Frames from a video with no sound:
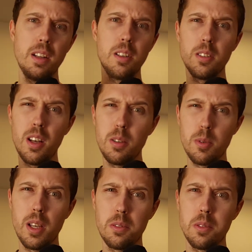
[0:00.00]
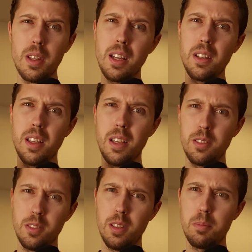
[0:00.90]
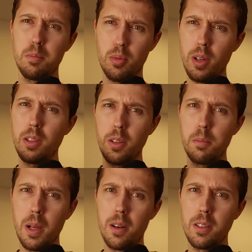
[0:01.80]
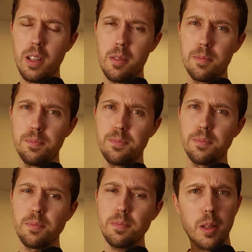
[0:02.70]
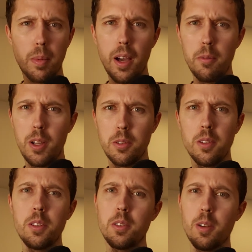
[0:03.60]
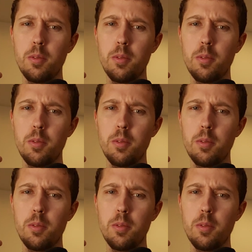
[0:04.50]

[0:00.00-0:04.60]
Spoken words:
And in a lot of ways, that is a pretty good parallel. Like pine resin, this